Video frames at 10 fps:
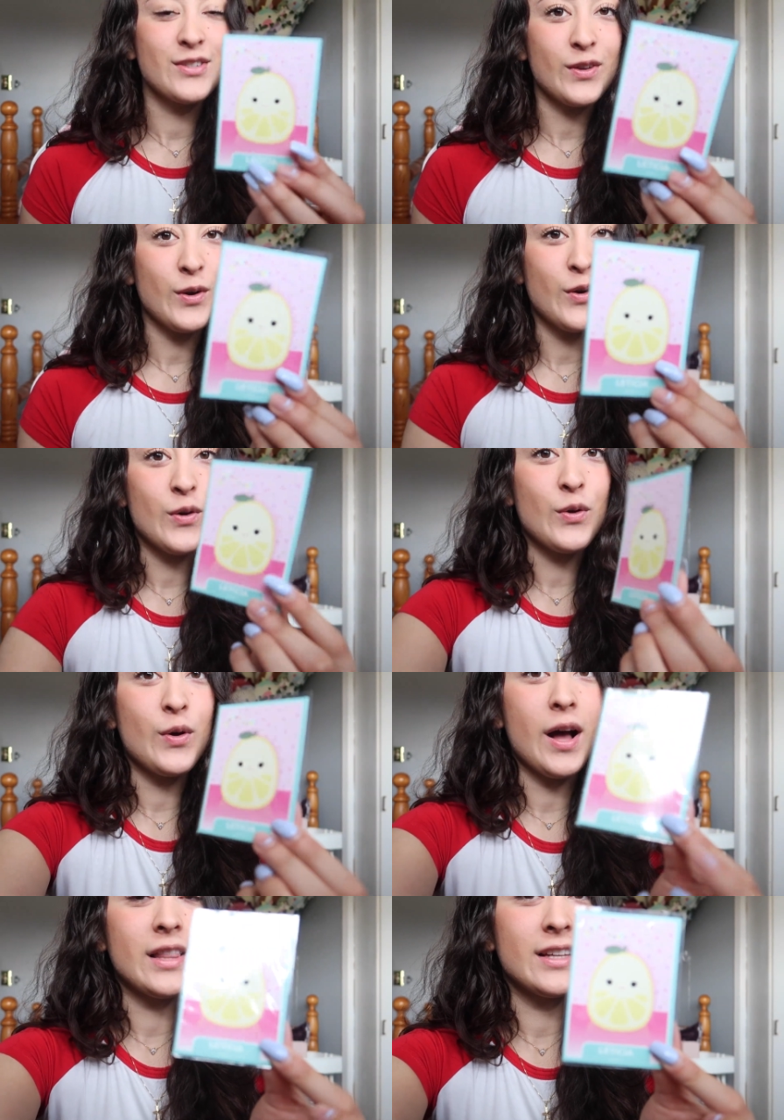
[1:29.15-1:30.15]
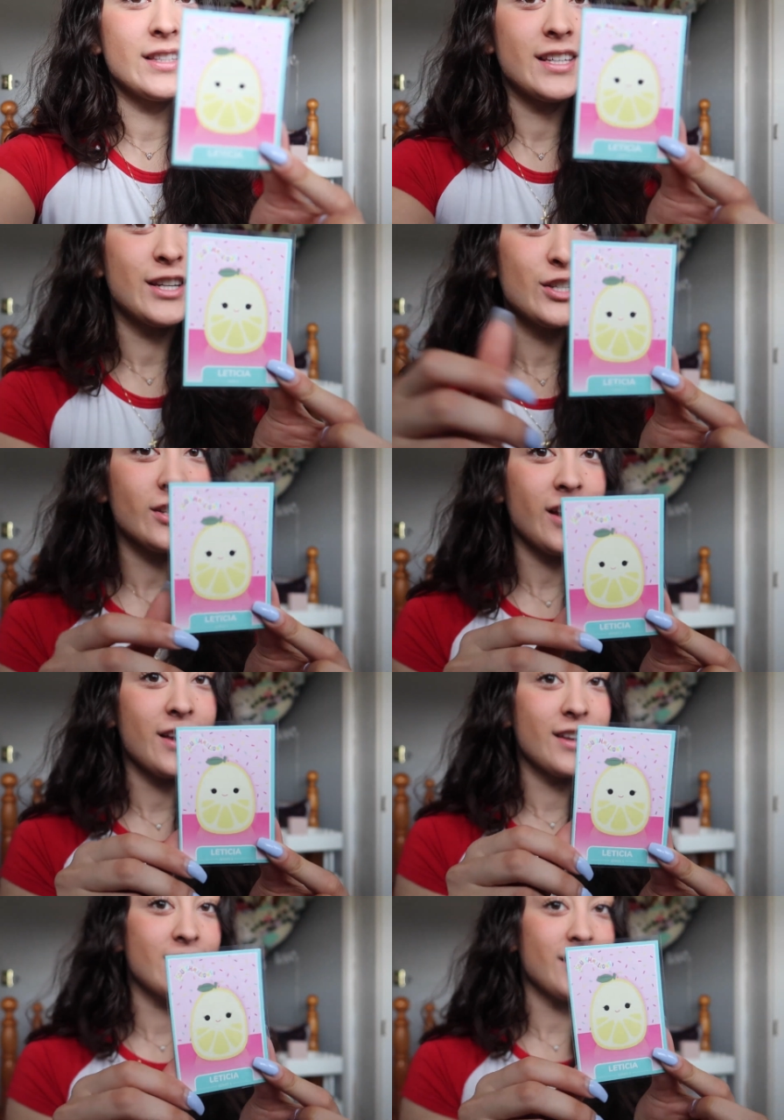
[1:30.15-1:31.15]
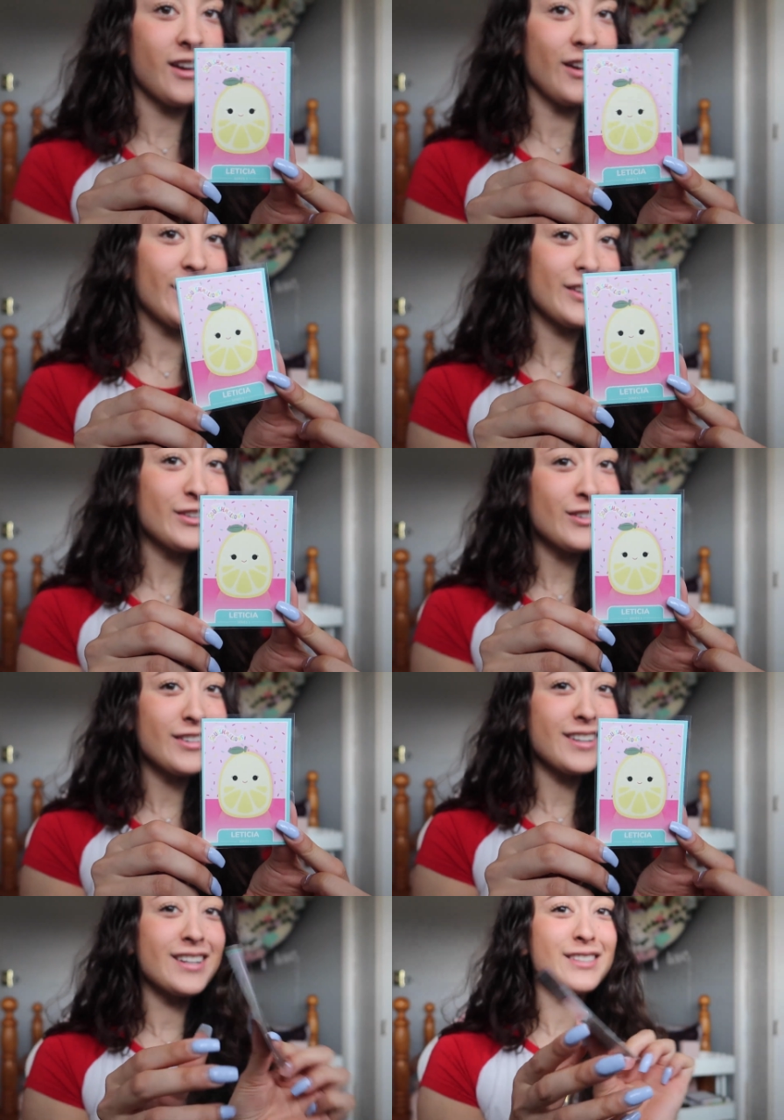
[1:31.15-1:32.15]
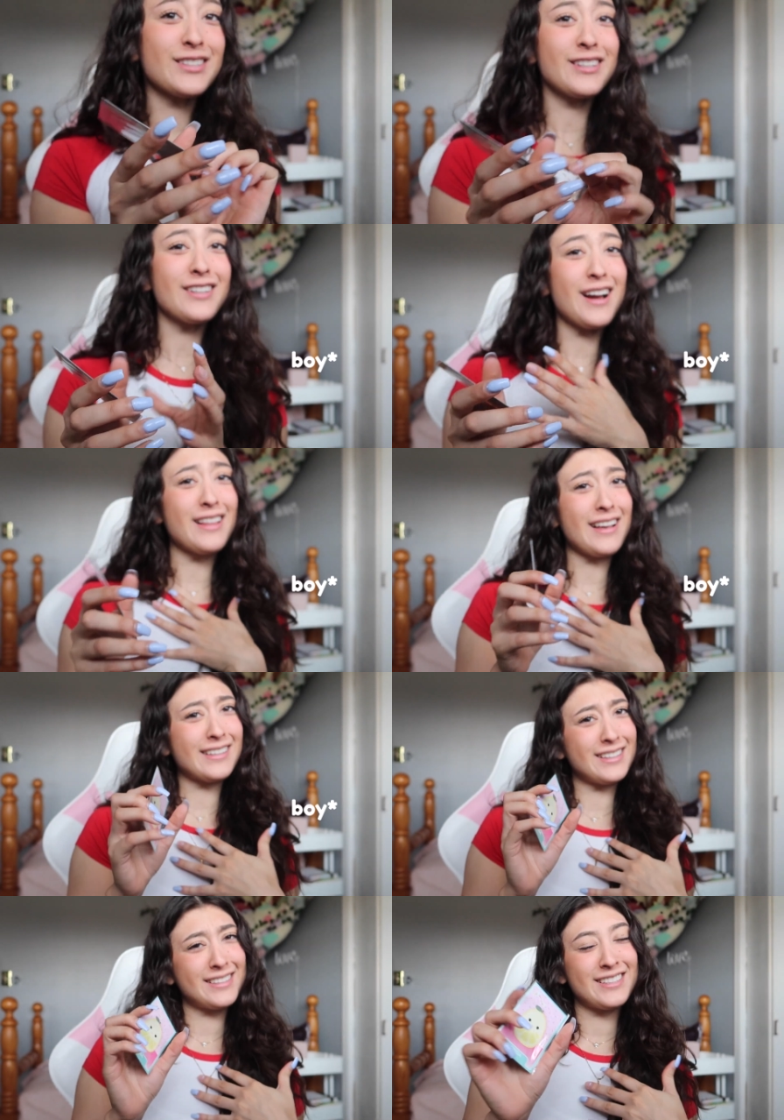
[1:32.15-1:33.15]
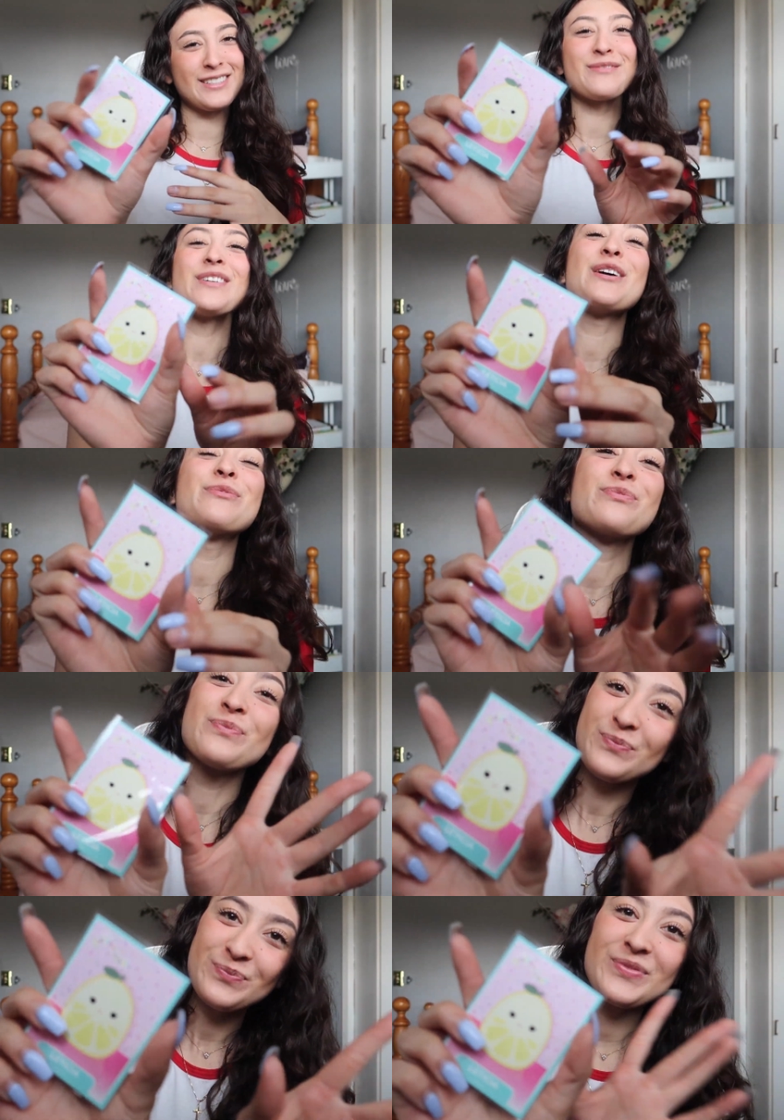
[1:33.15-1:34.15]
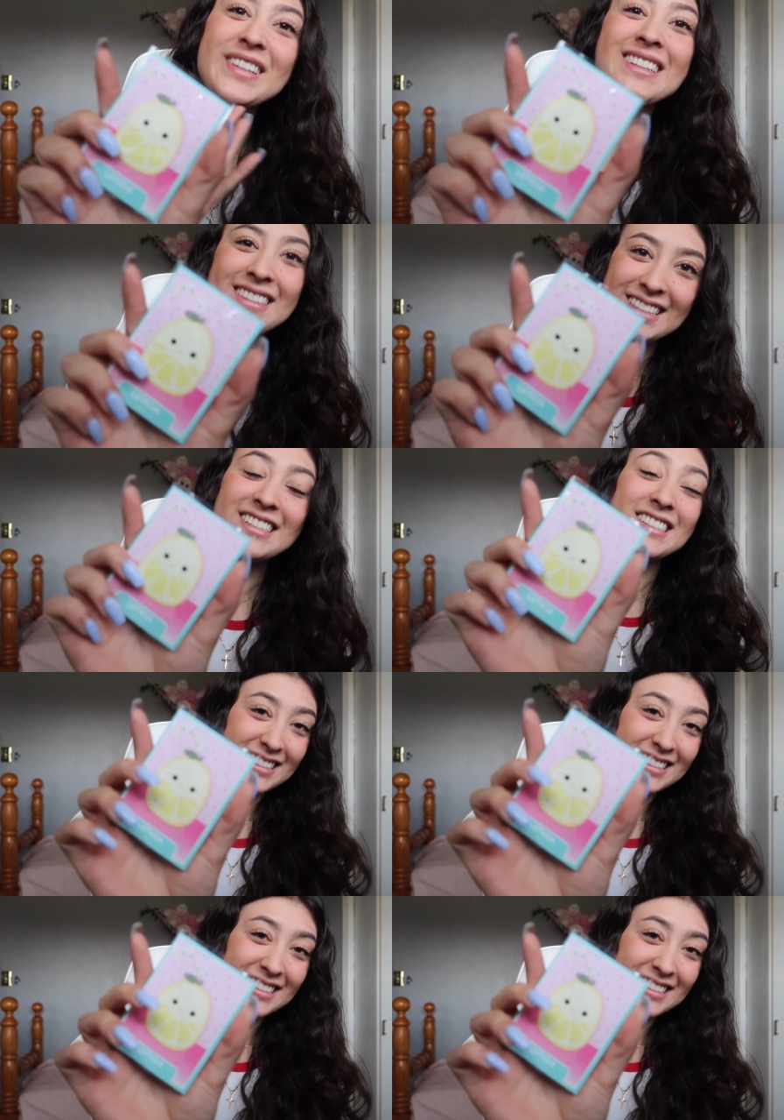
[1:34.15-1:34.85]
So Letitia is all yours. Girl, I like Letitia, but We'll teach